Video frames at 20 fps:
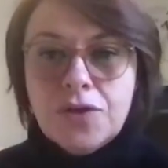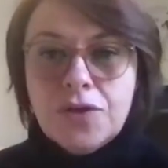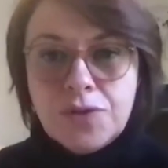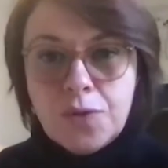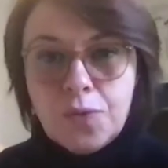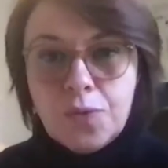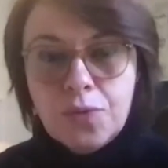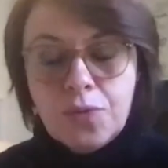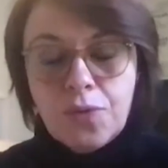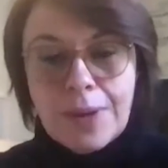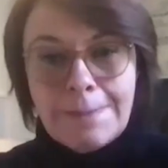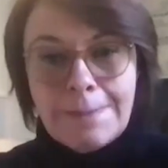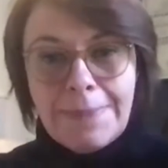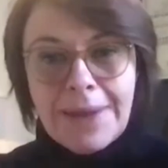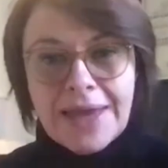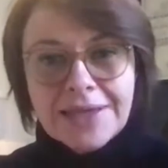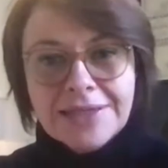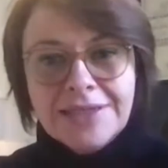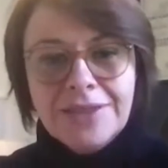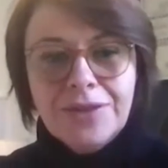So going
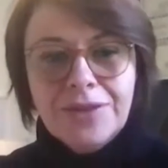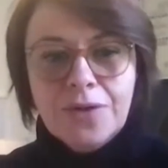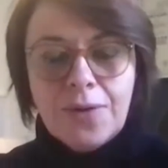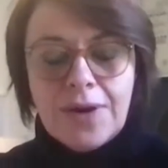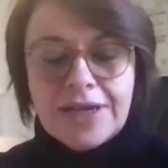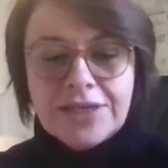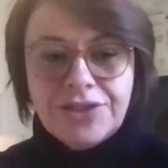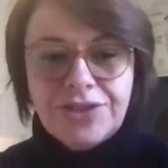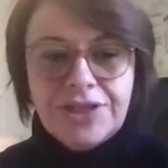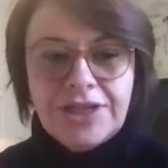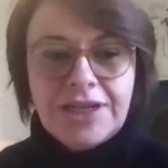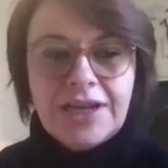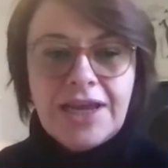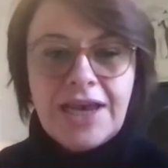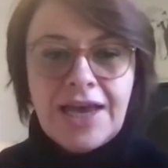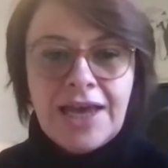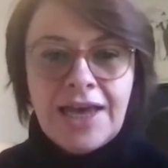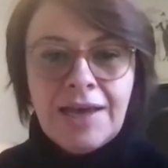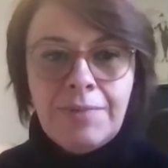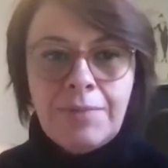back to the question
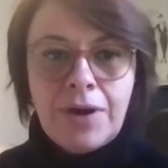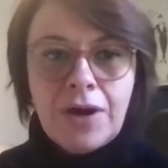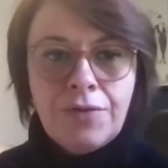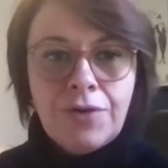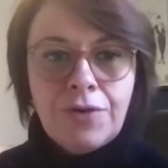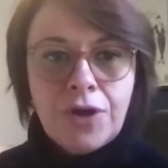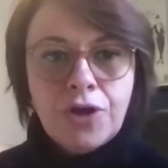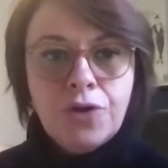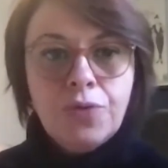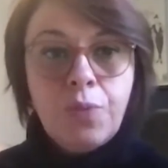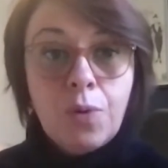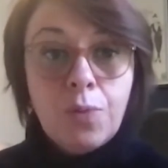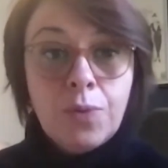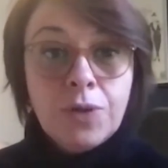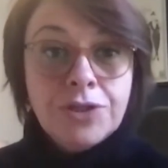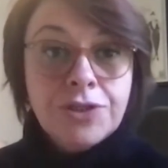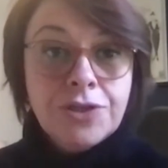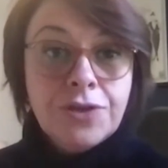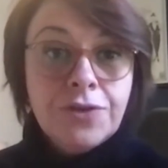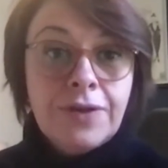around what we're
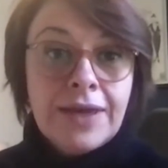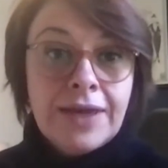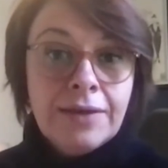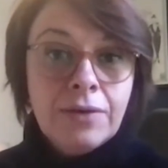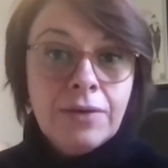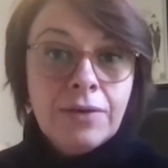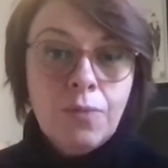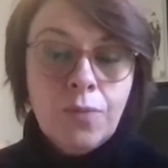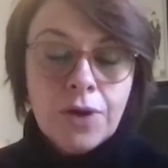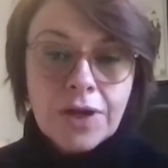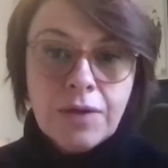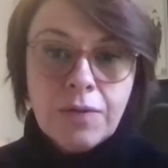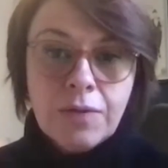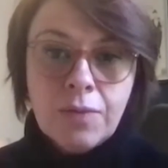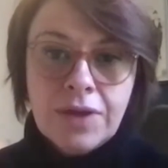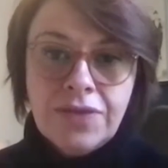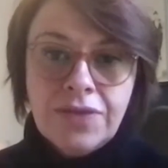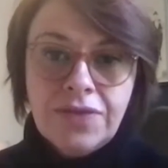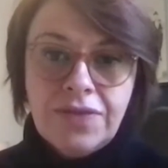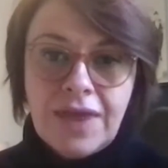doing, working
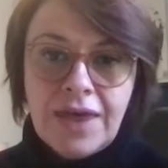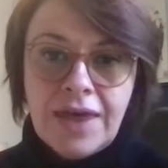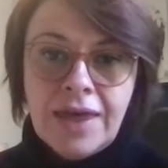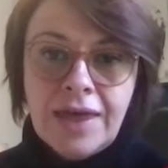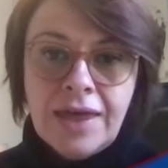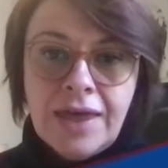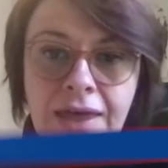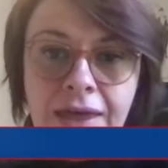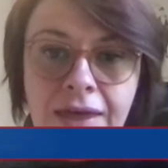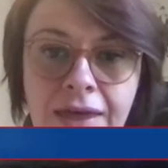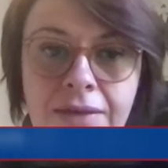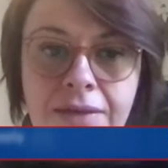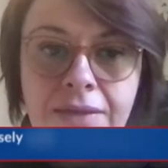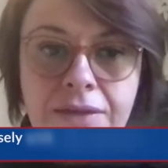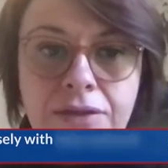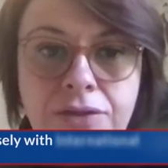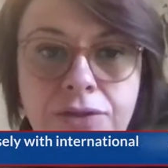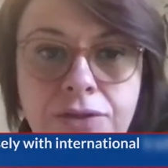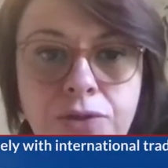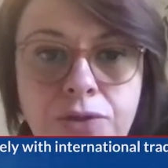with
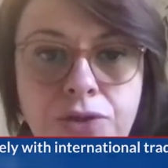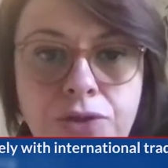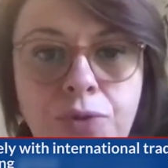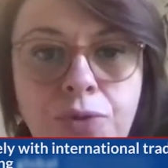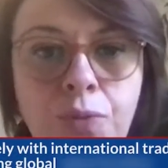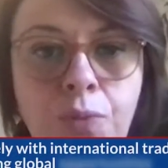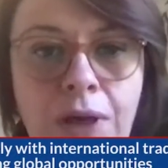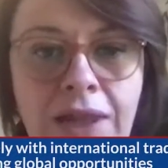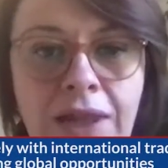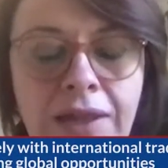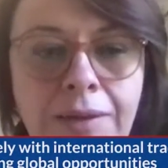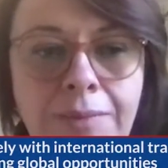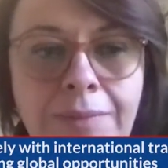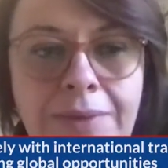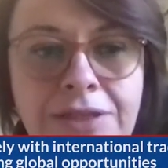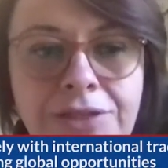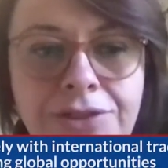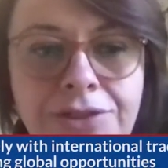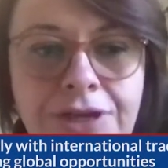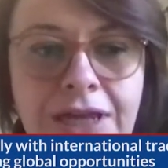to welcome
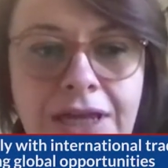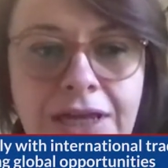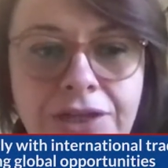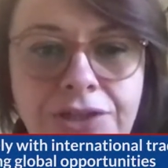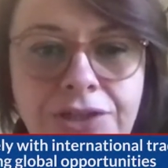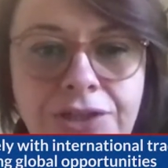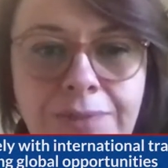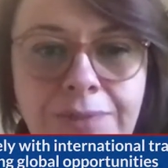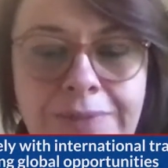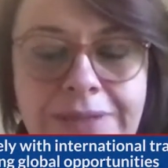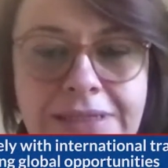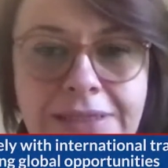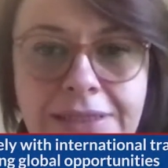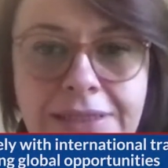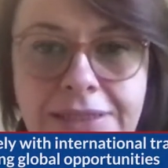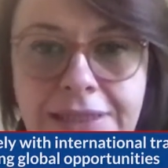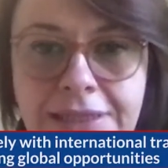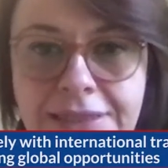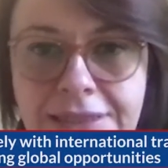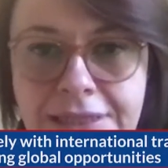international
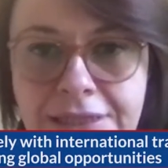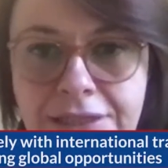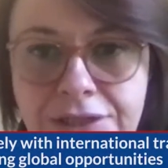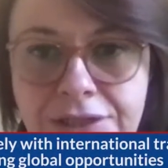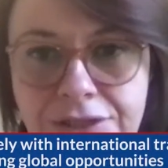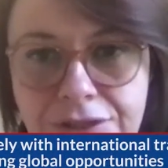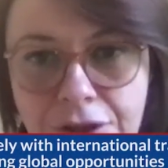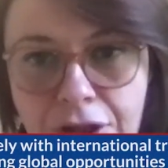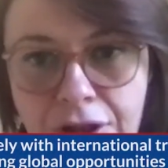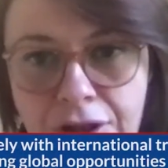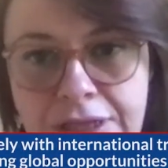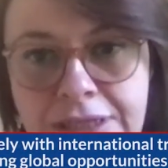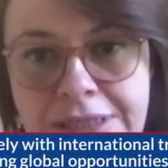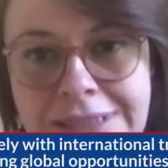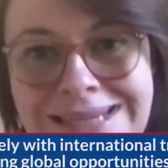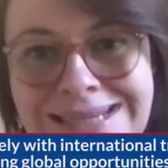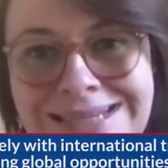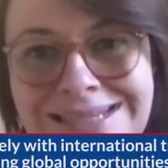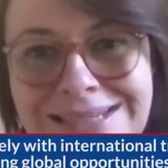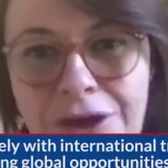businesses into Scotland
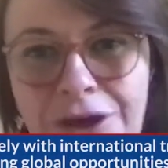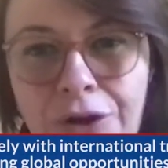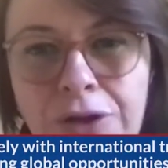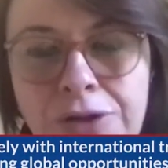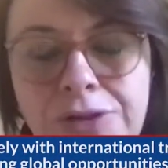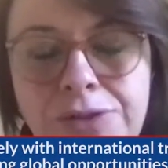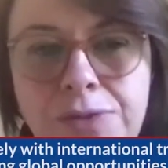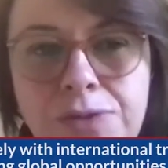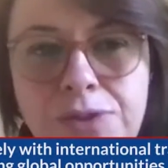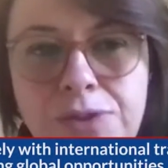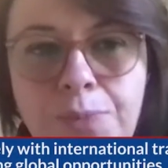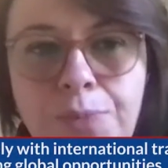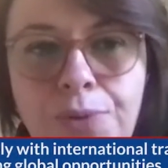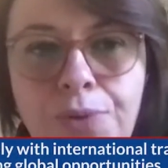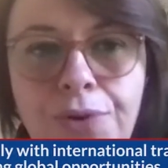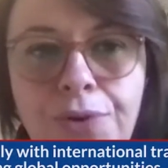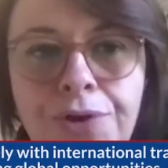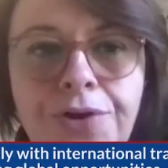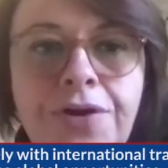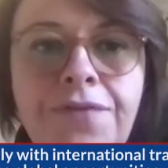and to also
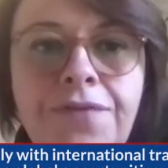support our